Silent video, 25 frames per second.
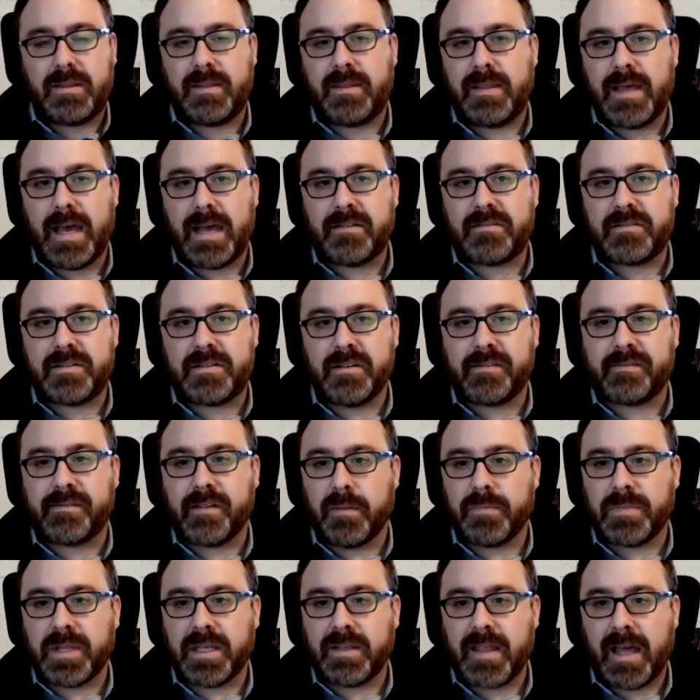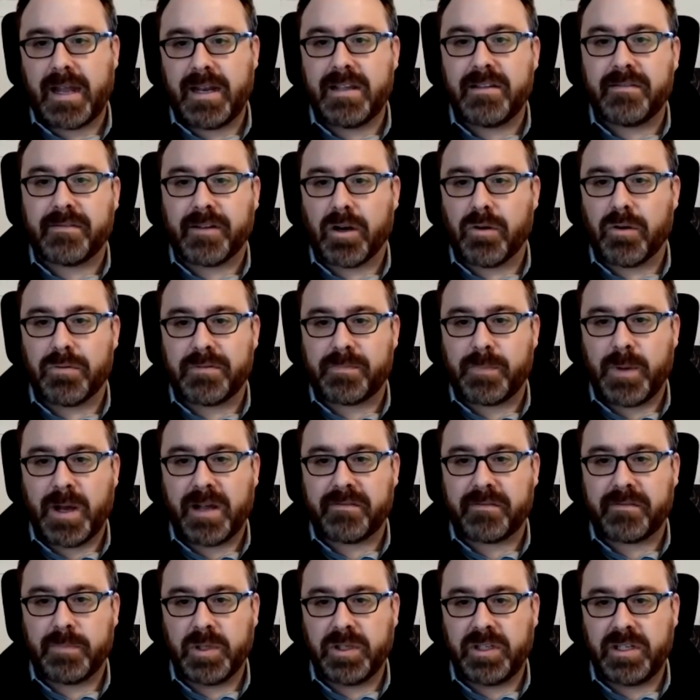That's just something that is our
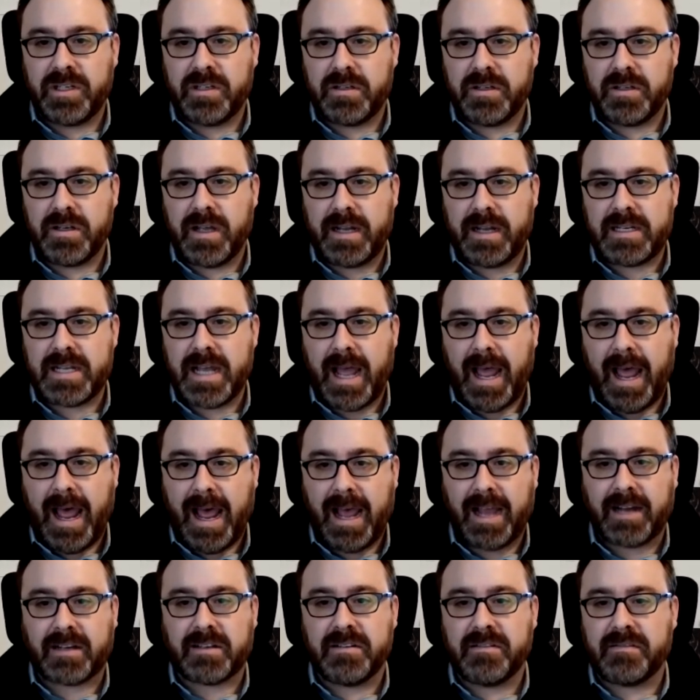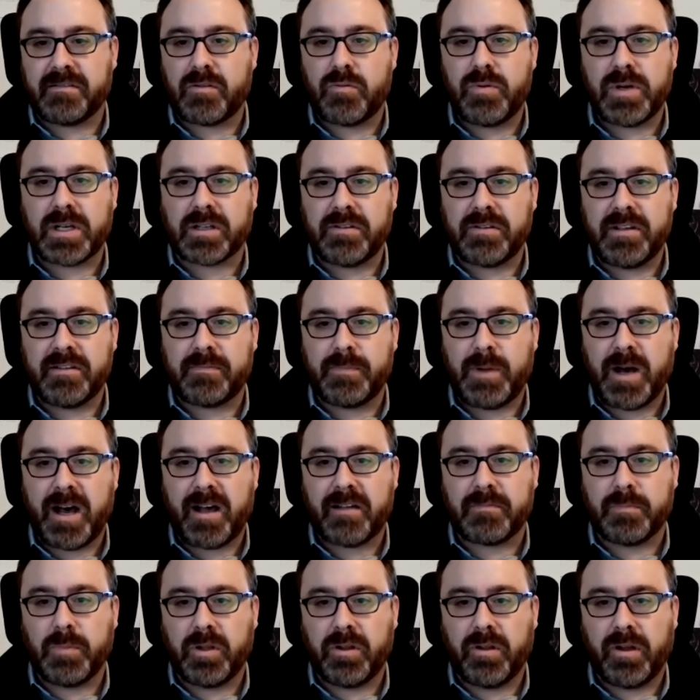responsibility to act as quickly as
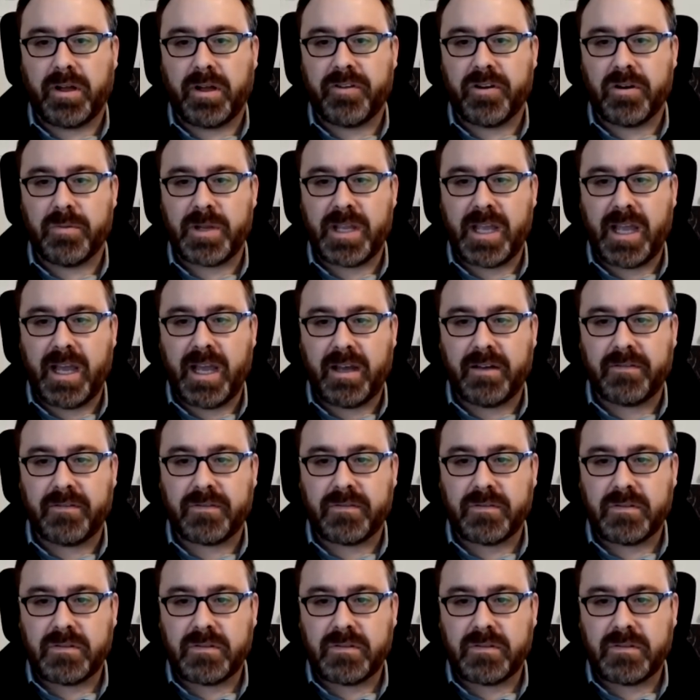possible on their behalf.